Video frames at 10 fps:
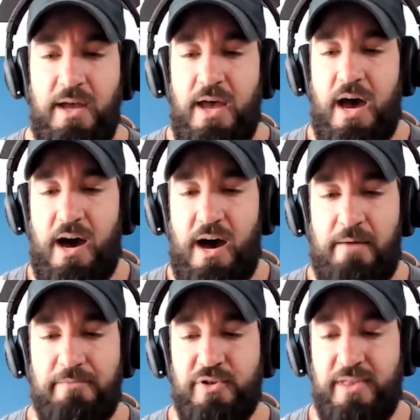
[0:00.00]

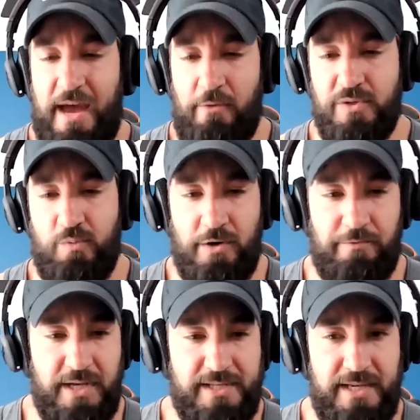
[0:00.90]
Um, so that was one
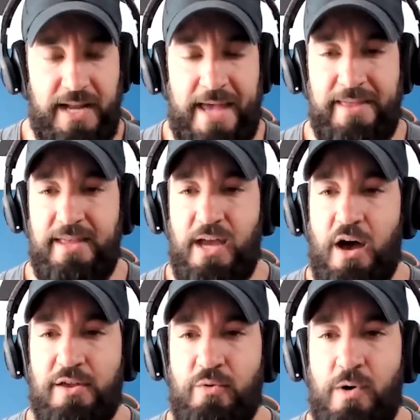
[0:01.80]
reason, and then the
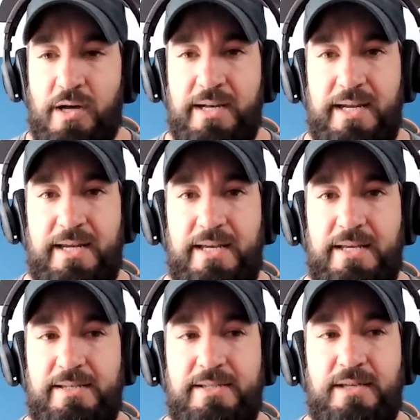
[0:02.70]
other one
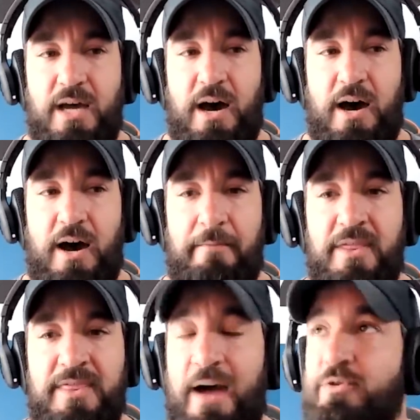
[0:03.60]
is um,
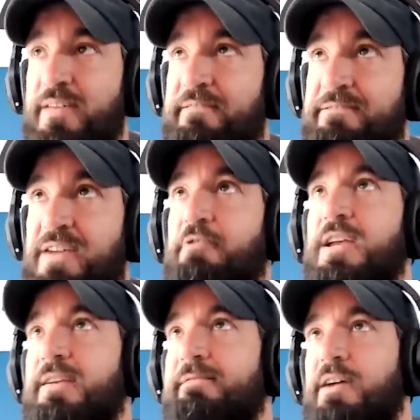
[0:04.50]
that was a
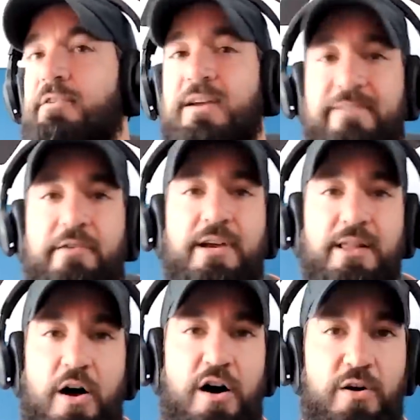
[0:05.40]
very, very, very
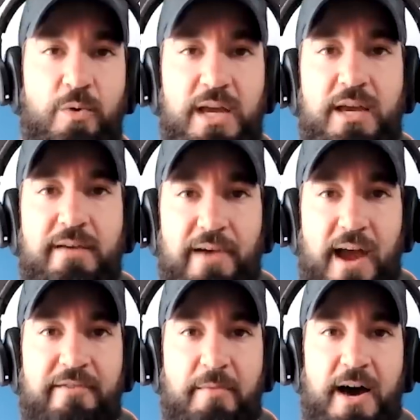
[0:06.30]
long week for
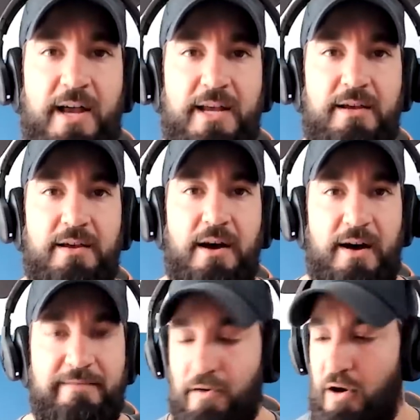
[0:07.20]
everybody,
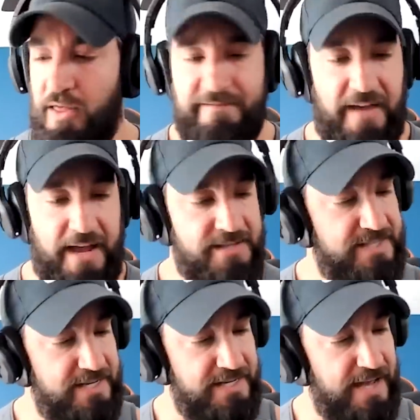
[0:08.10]
uh, for all the fans.
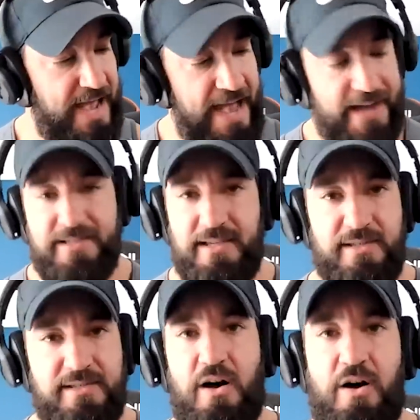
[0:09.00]
They did
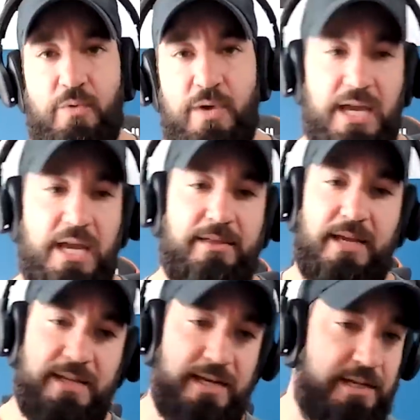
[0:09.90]
Axxess all week.
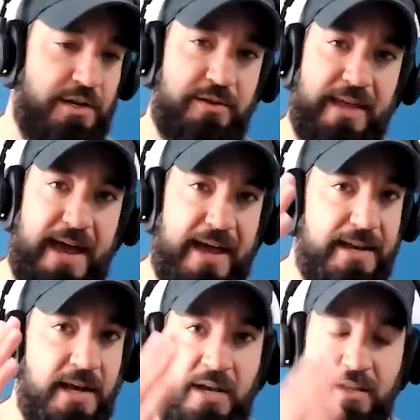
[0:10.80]
They did, you know, they
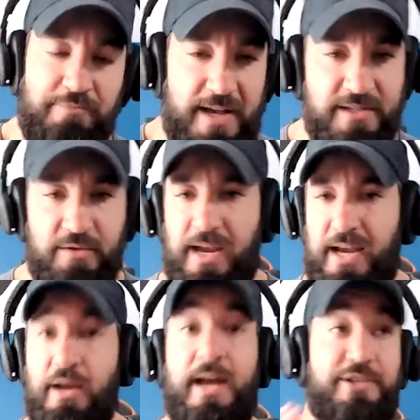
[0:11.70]
had
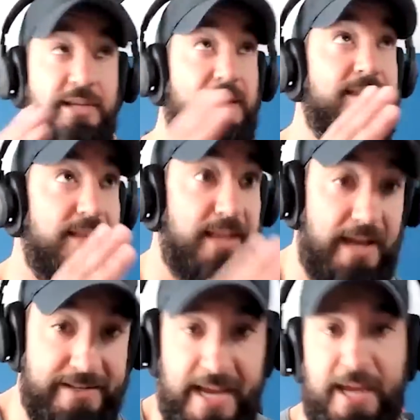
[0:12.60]
WrestleMania. Actually, I think they
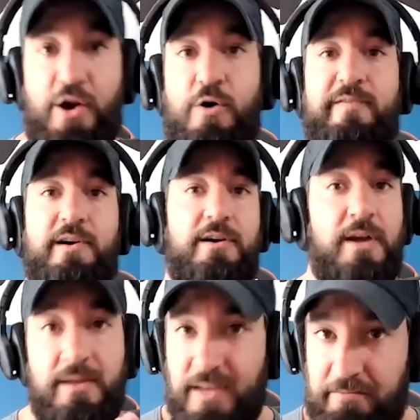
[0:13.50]
had Takeover,
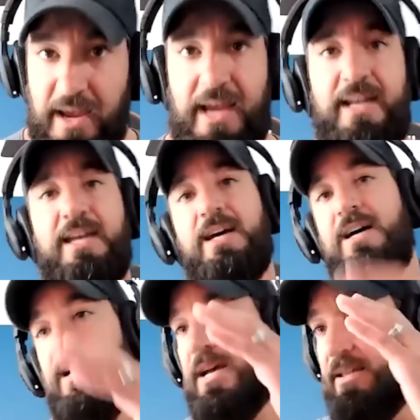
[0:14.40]
then
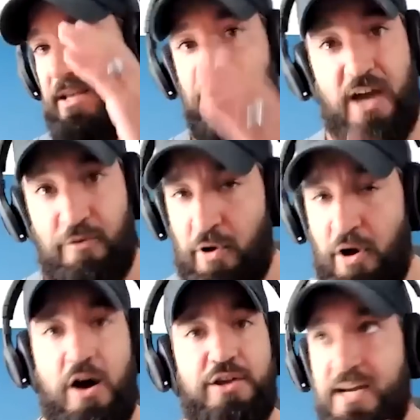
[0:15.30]
Mania, then you got
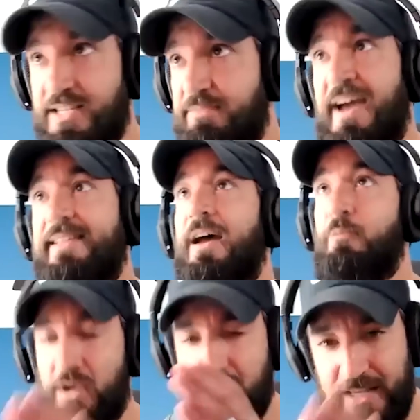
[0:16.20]
Raw, you got SmackDown,
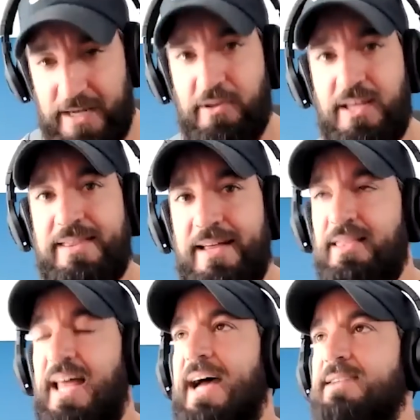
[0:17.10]
and we're literally the
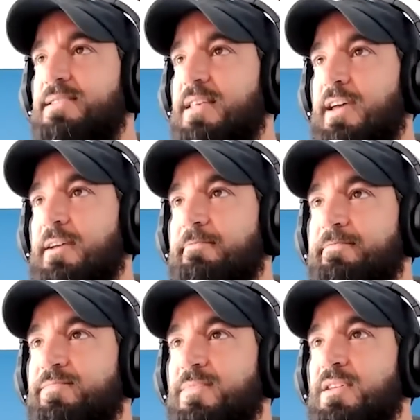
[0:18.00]
last thing
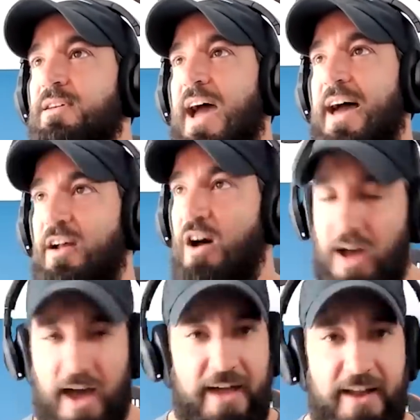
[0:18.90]
at
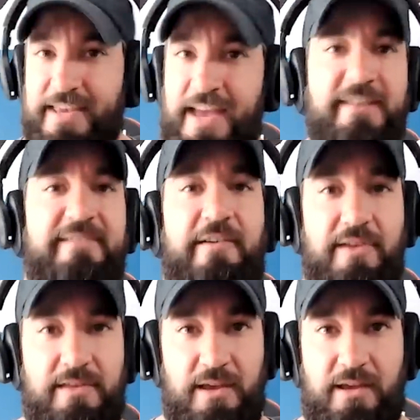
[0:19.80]
at the end of
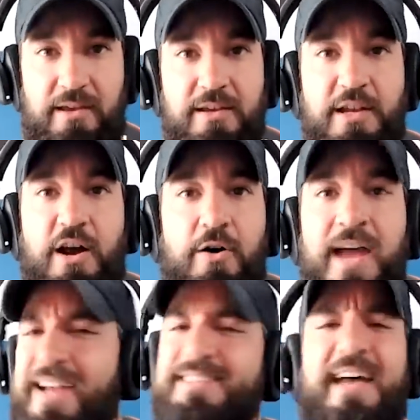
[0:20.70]
everything. You so know,
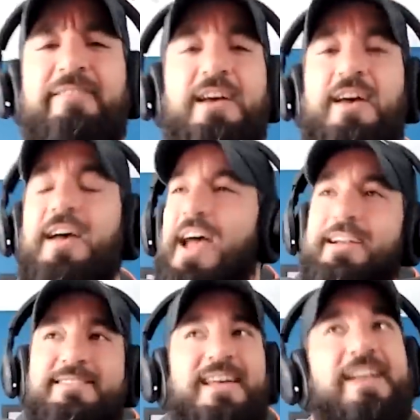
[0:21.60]
and it's not, and
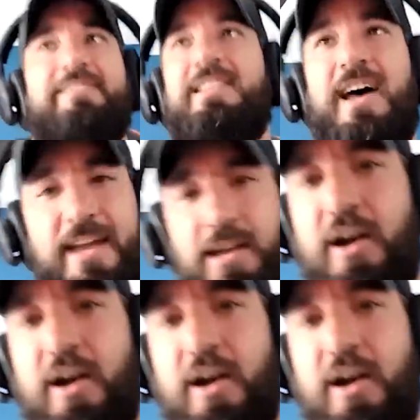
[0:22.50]
it's not mm-hmm. even like, all